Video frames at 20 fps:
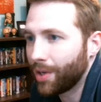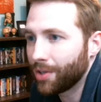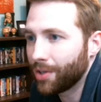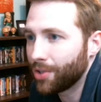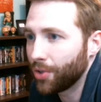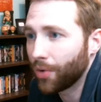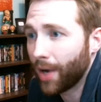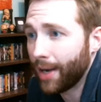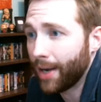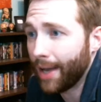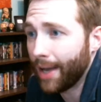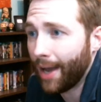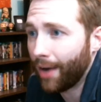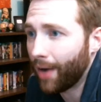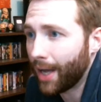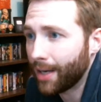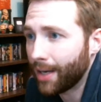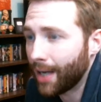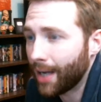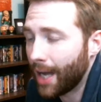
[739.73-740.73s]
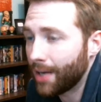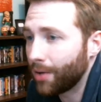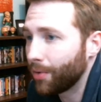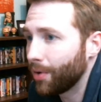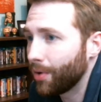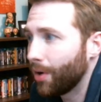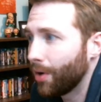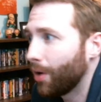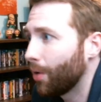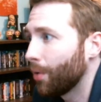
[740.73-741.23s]
do right now. I don't
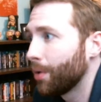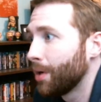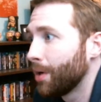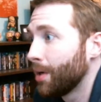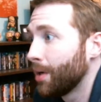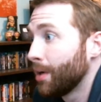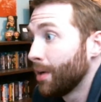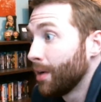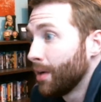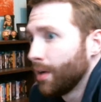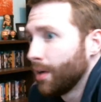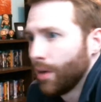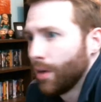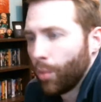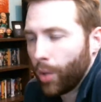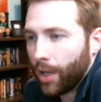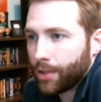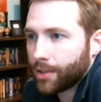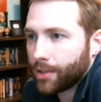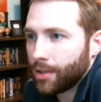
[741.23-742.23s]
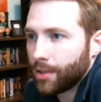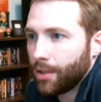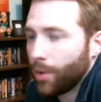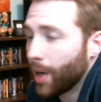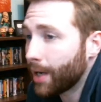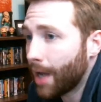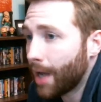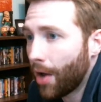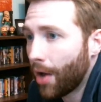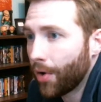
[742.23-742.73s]
know what else to do. I
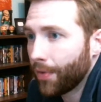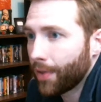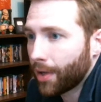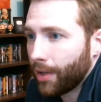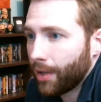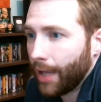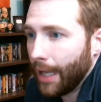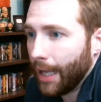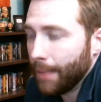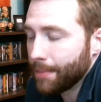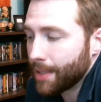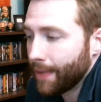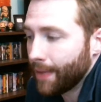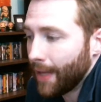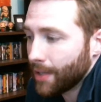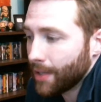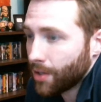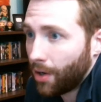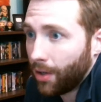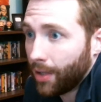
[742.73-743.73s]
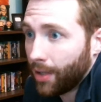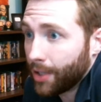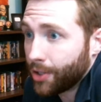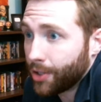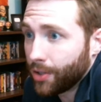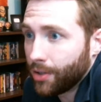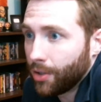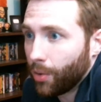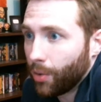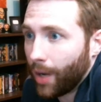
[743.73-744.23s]
countered the claims, and that's all it lets
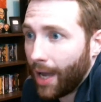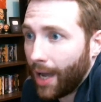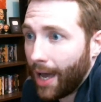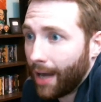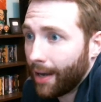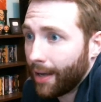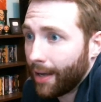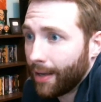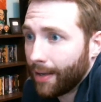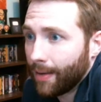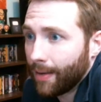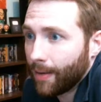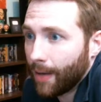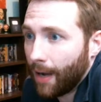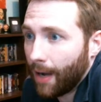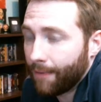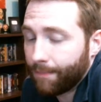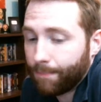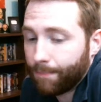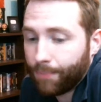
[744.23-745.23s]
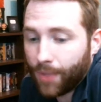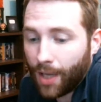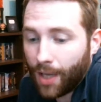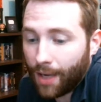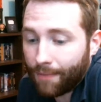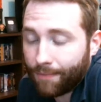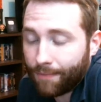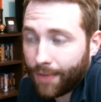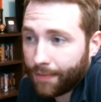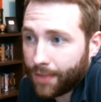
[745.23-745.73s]
you do. I had a
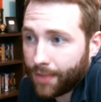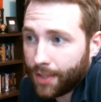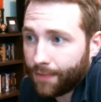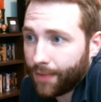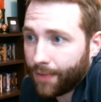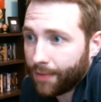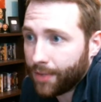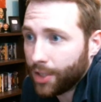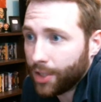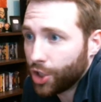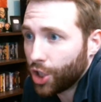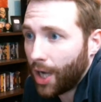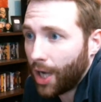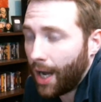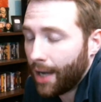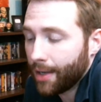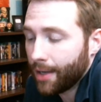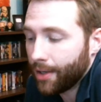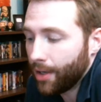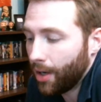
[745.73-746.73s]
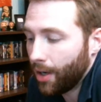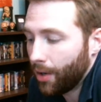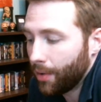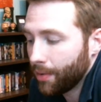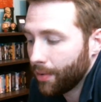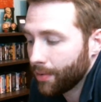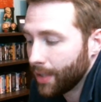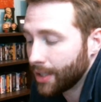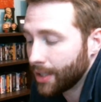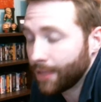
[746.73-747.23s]
50-50 shot, you know.
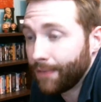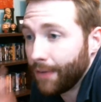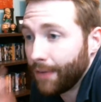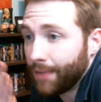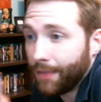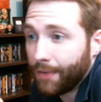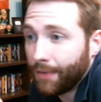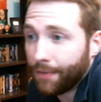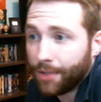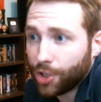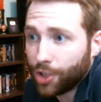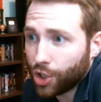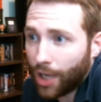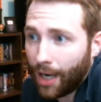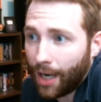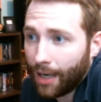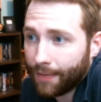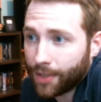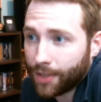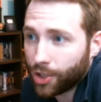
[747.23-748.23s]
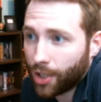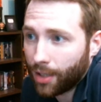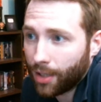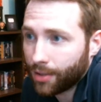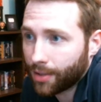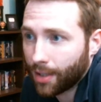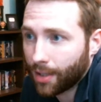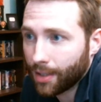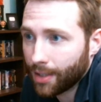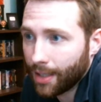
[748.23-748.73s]
It's a 50-50 shot if the channel's
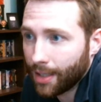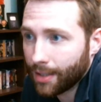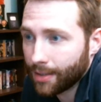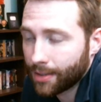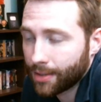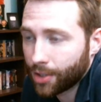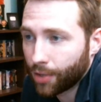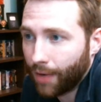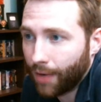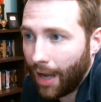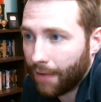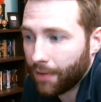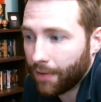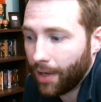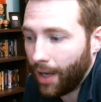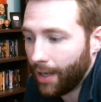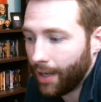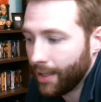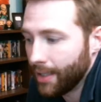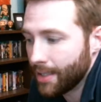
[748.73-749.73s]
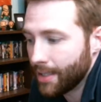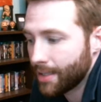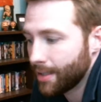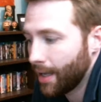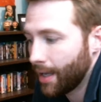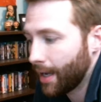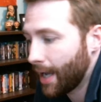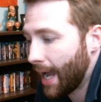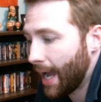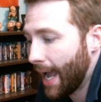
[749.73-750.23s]
going to survive or not. It's
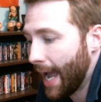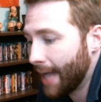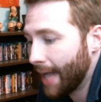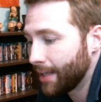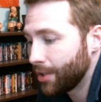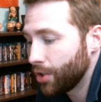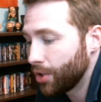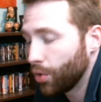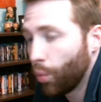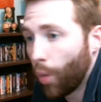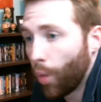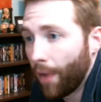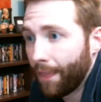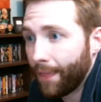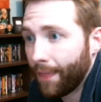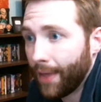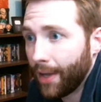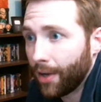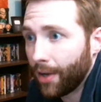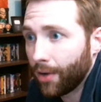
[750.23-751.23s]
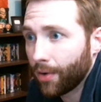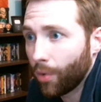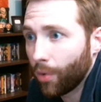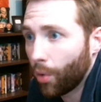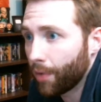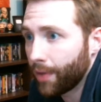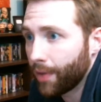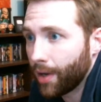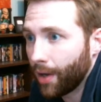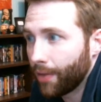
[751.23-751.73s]
like I had to do one thing
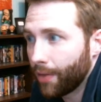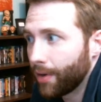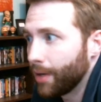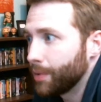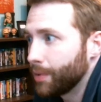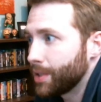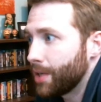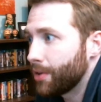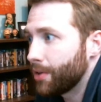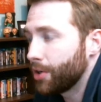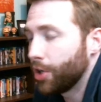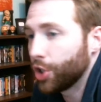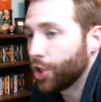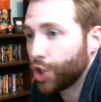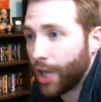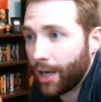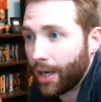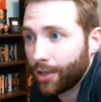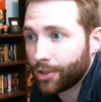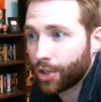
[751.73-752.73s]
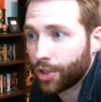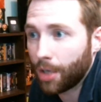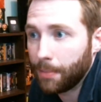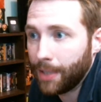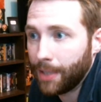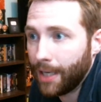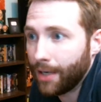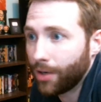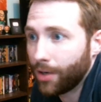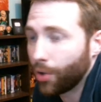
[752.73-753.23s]
or the other. It was either your channel's
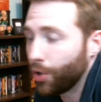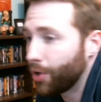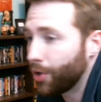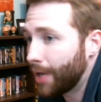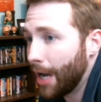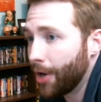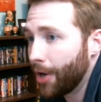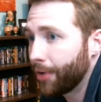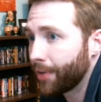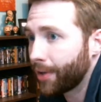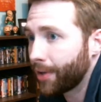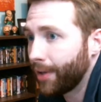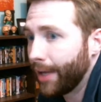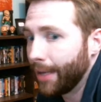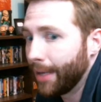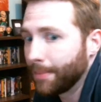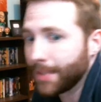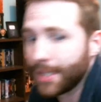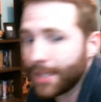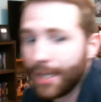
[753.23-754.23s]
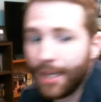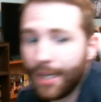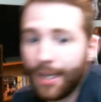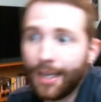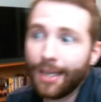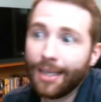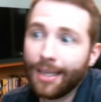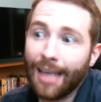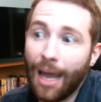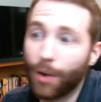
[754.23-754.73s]
terminated or you counter the claims.
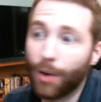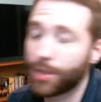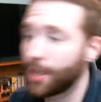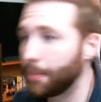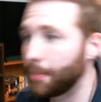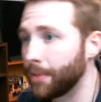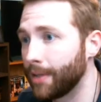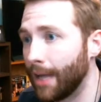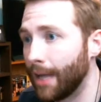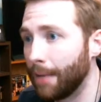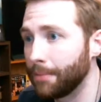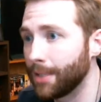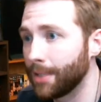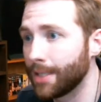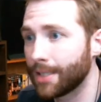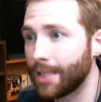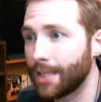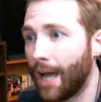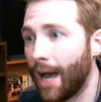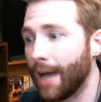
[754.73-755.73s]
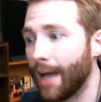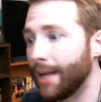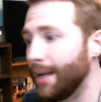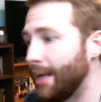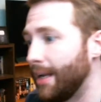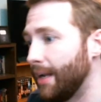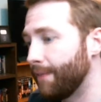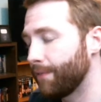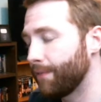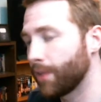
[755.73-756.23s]
Now it's up to them to decide
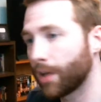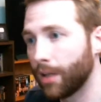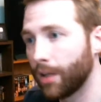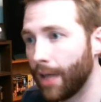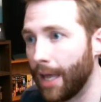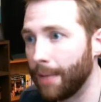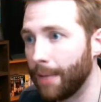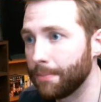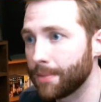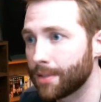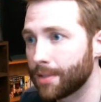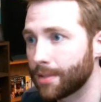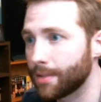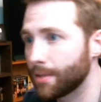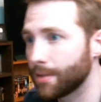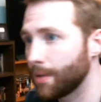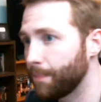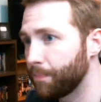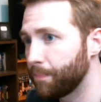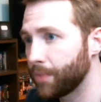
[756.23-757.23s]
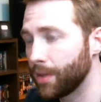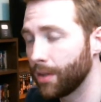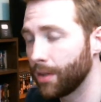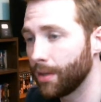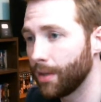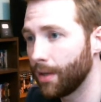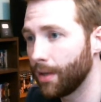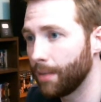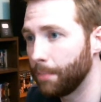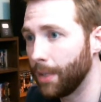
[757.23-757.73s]
if the claims
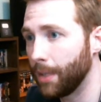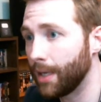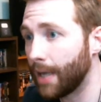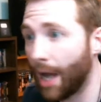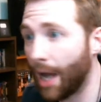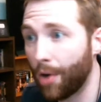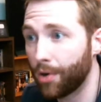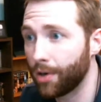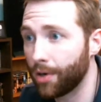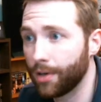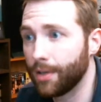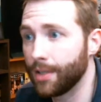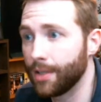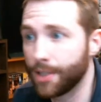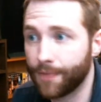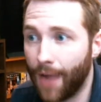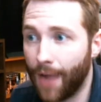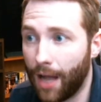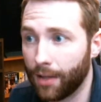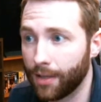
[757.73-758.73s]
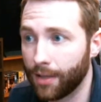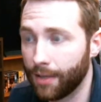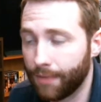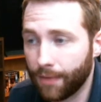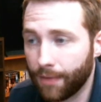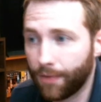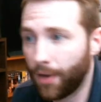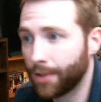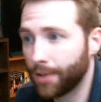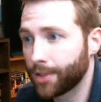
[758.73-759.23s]
being countered is valid, if it
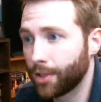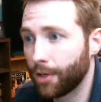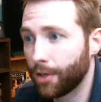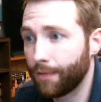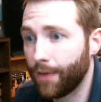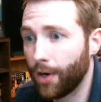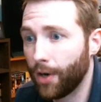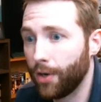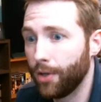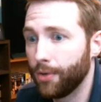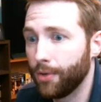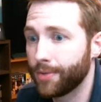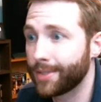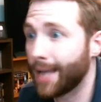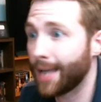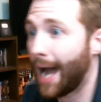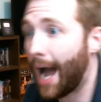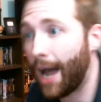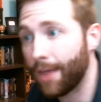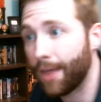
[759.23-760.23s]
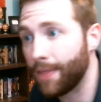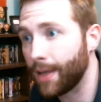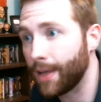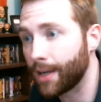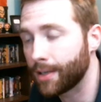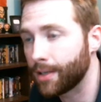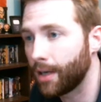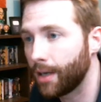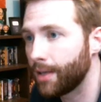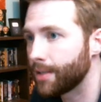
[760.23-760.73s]
falls under fair use. I think
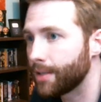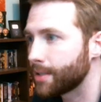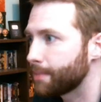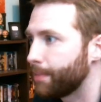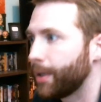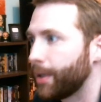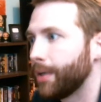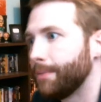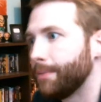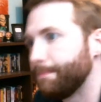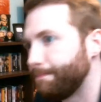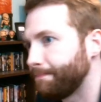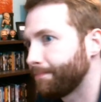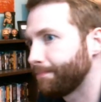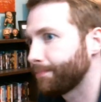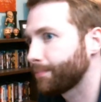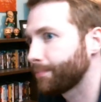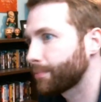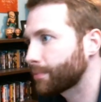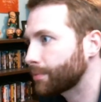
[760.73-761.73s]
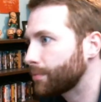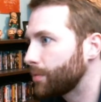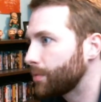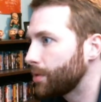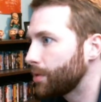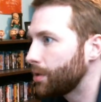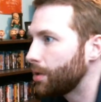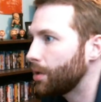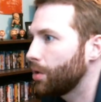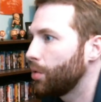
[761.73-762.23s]
it does, but
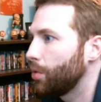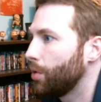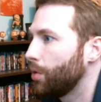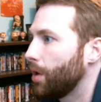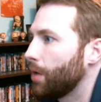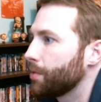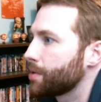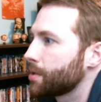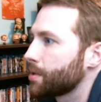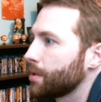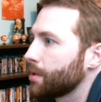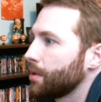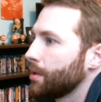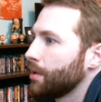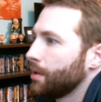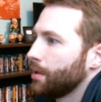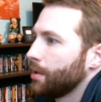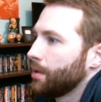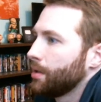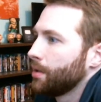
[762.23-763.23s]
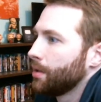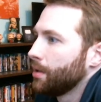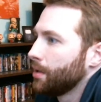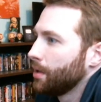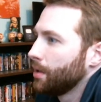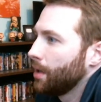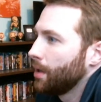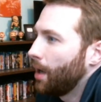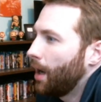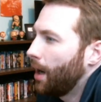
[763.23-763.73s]
who knows.
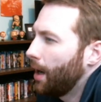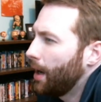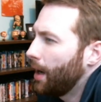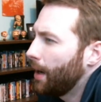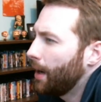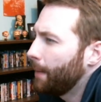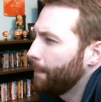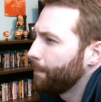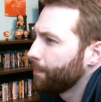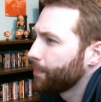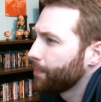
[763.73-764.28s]
When